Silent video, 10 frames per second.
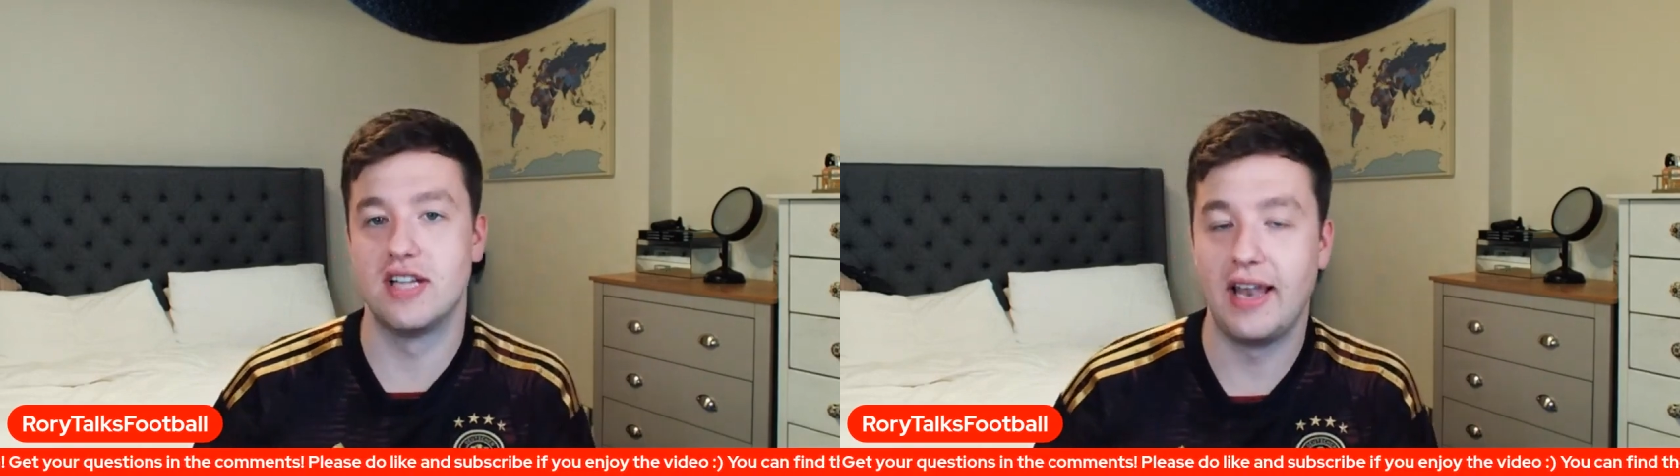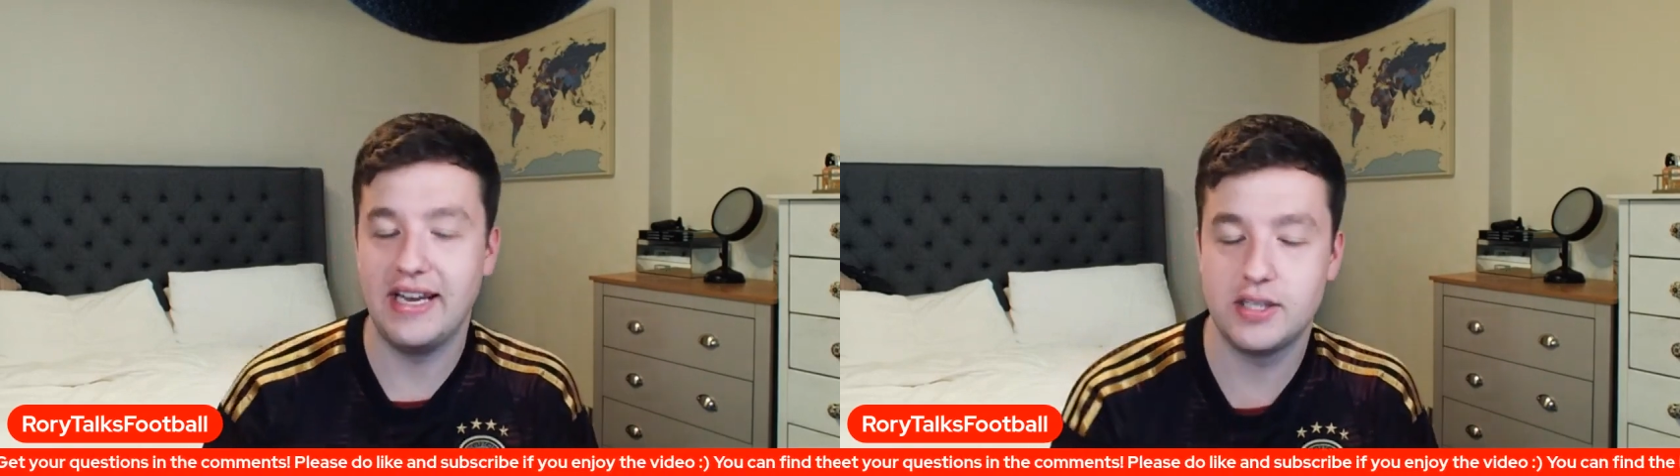
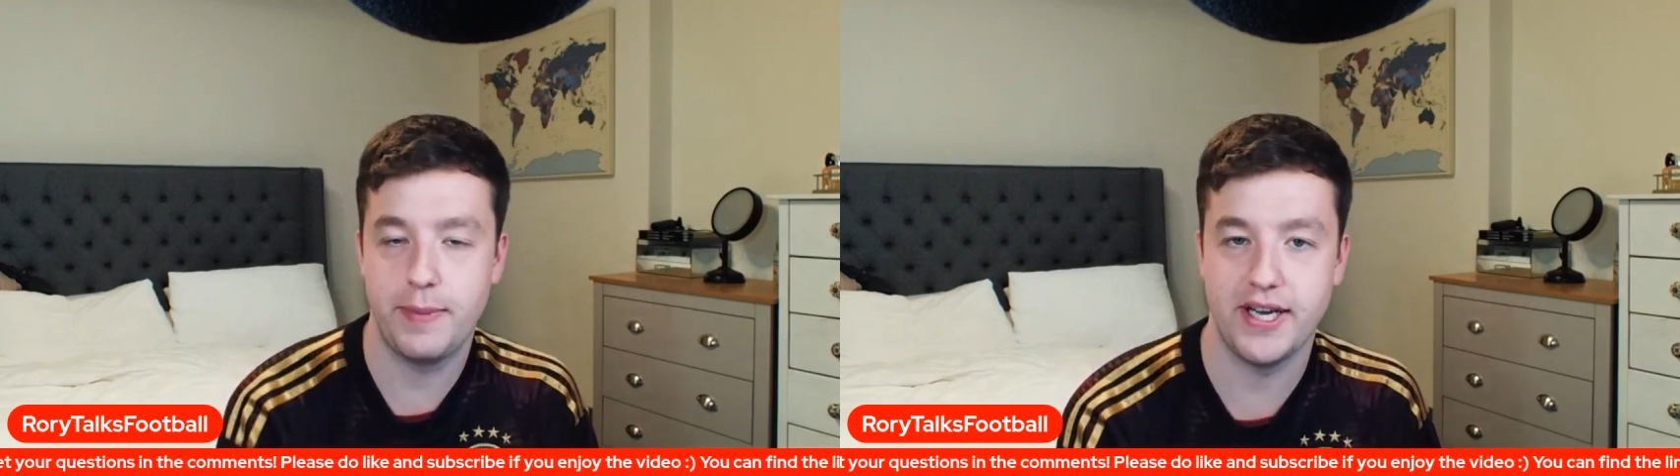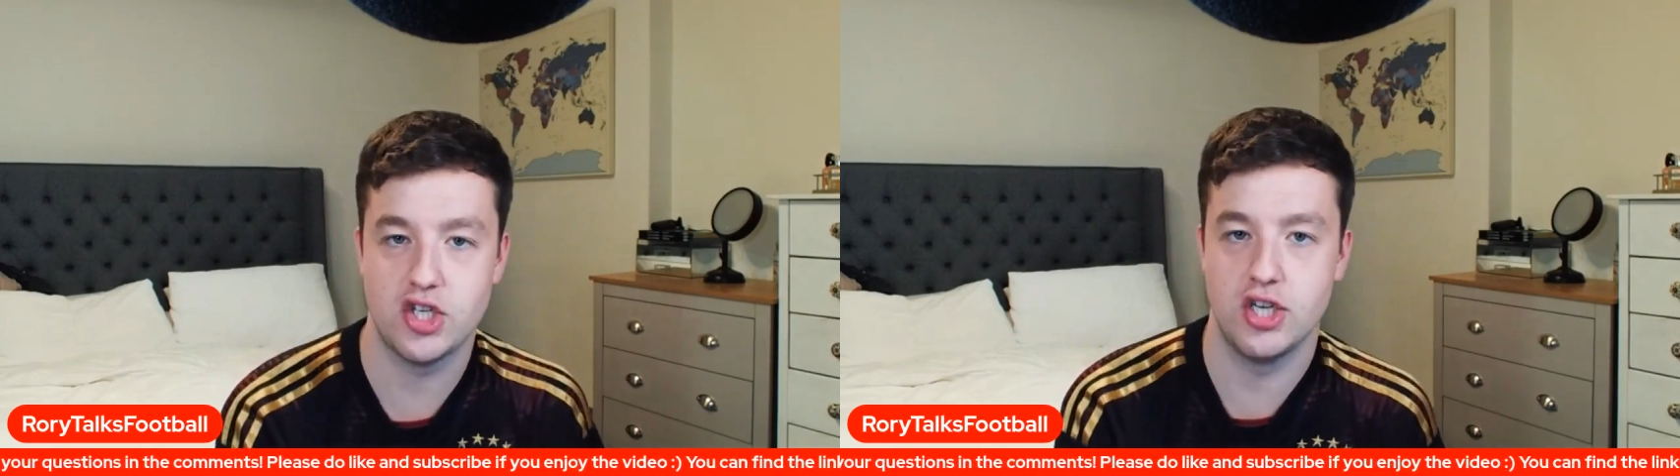leaked
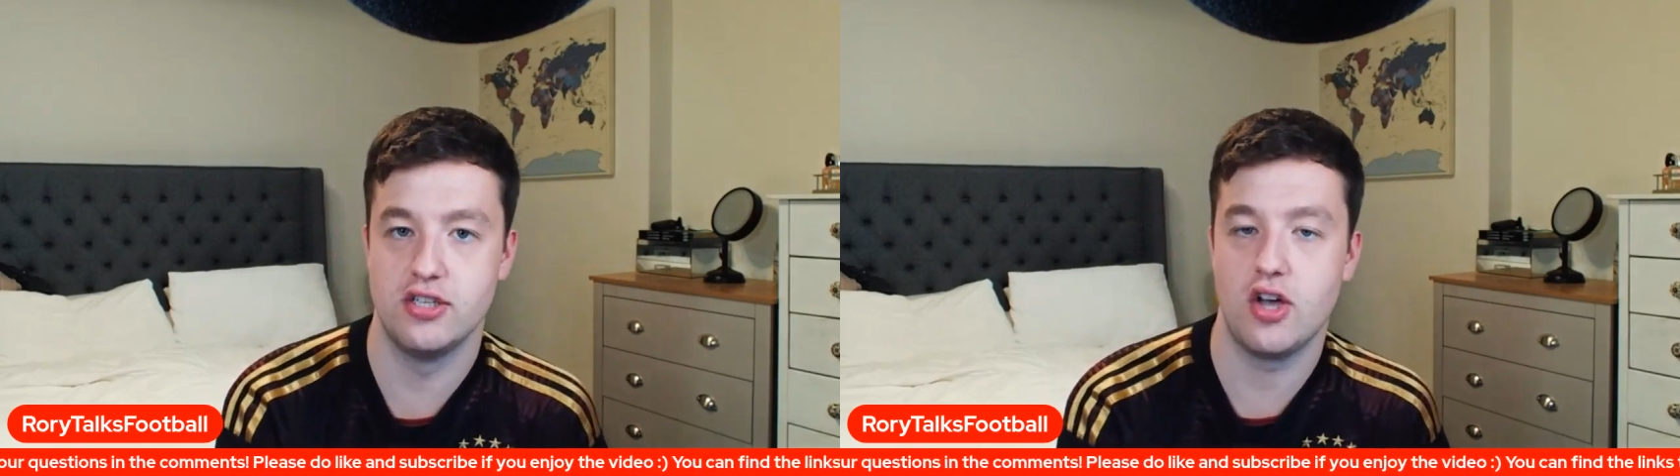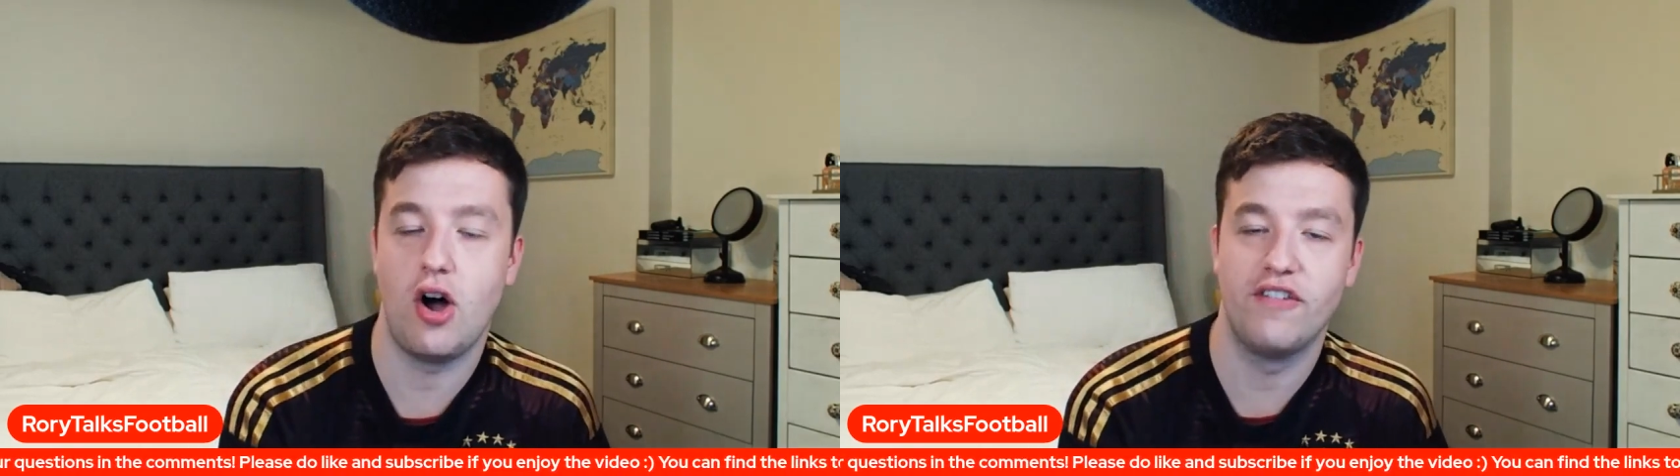
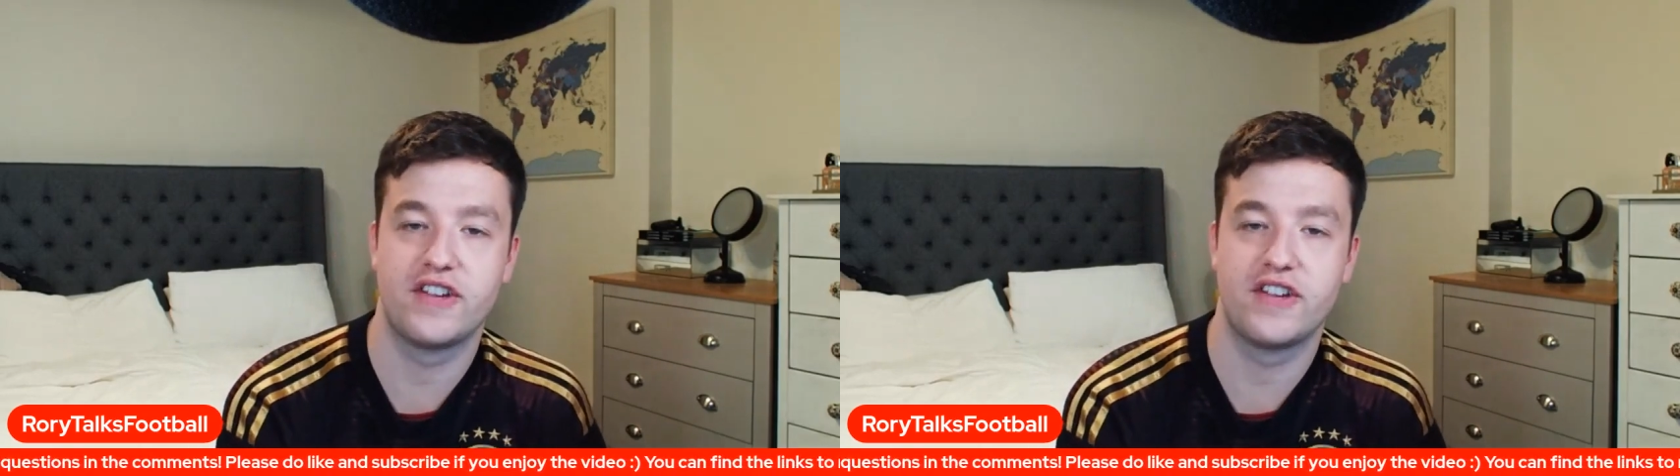pictures of